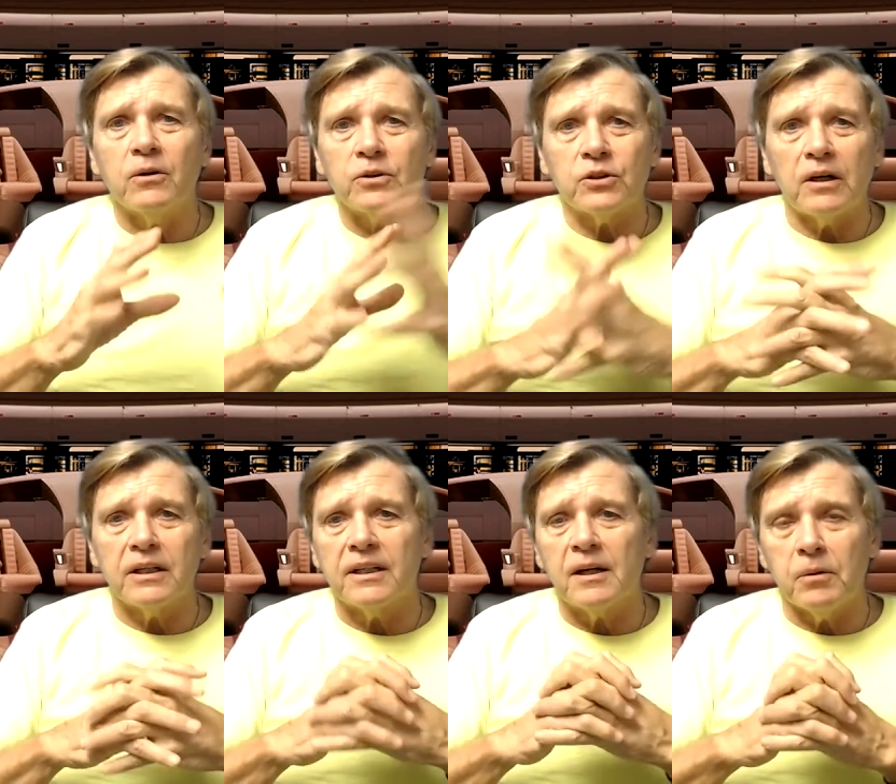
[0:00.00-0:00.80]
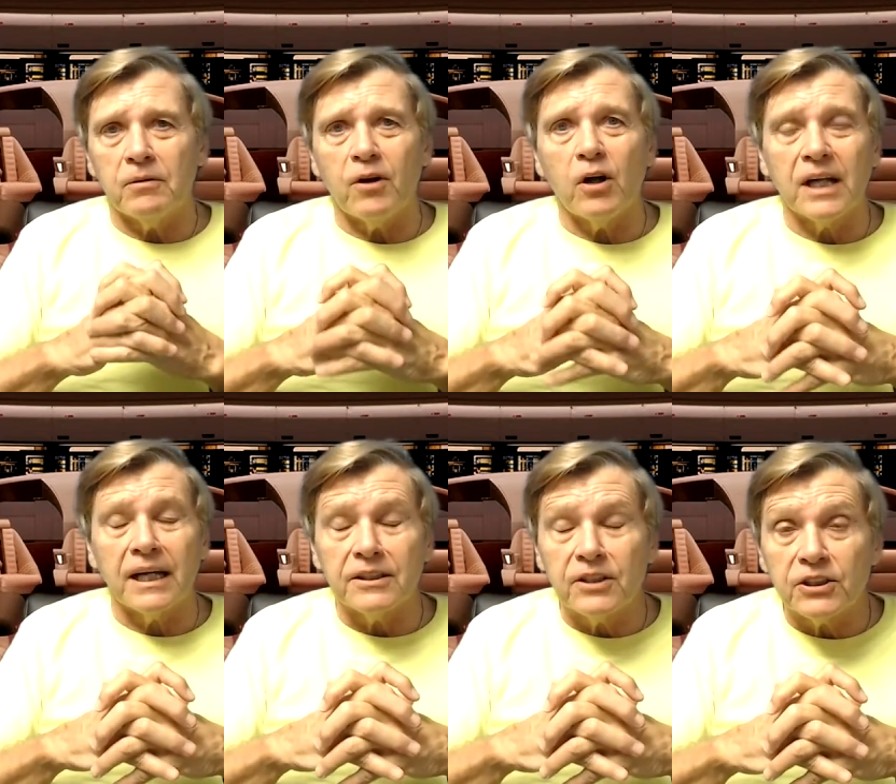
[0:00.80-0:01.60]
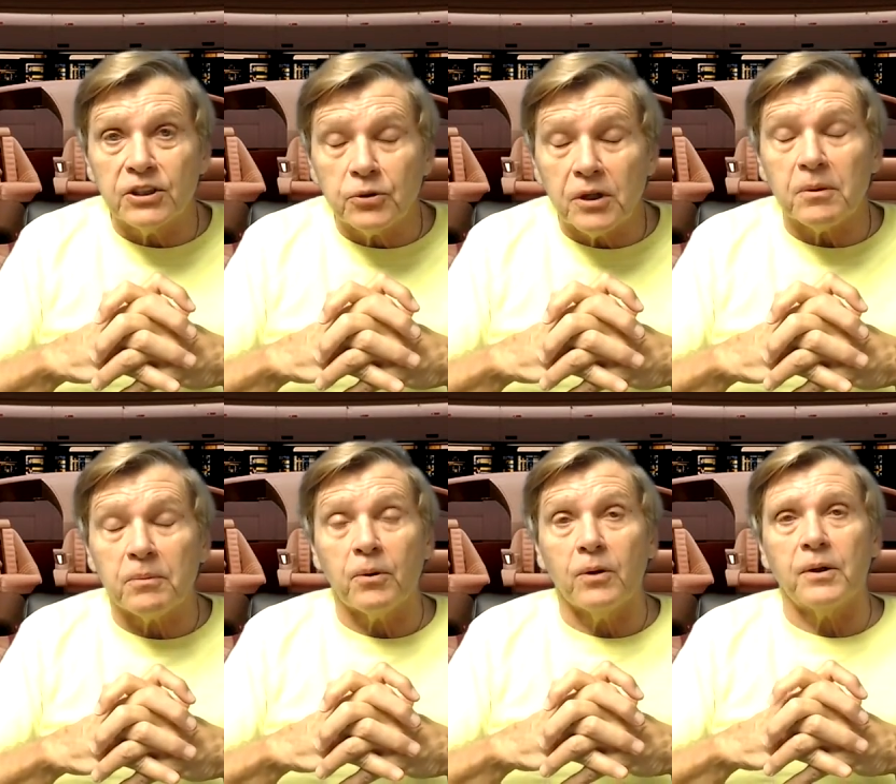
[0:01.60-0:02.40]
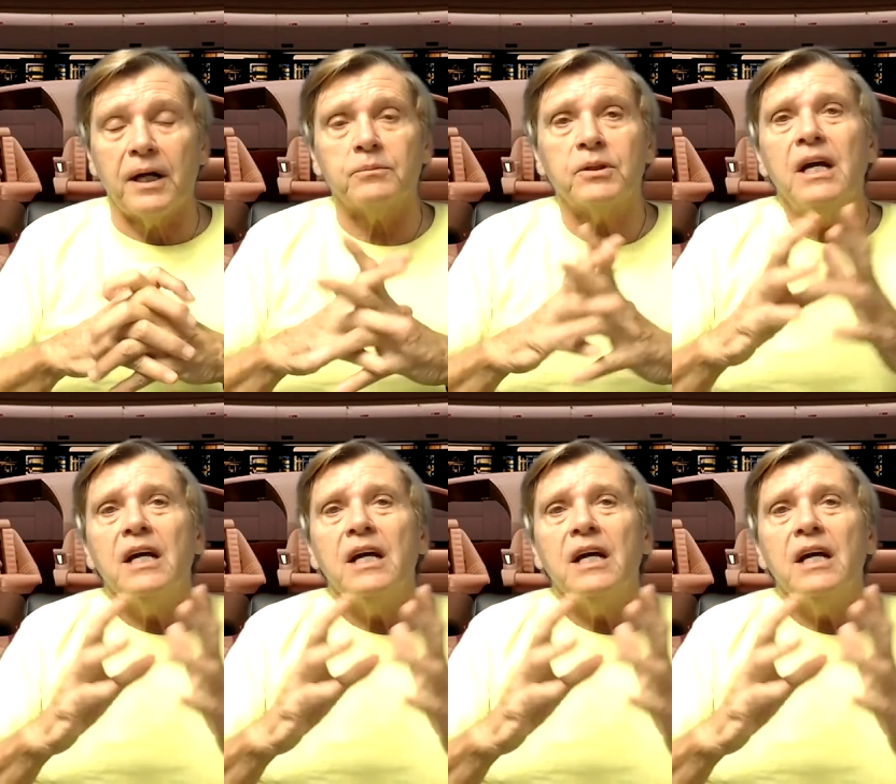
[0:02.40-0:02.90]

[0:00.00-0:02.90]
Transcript: started a couple of online addiction treatment programs.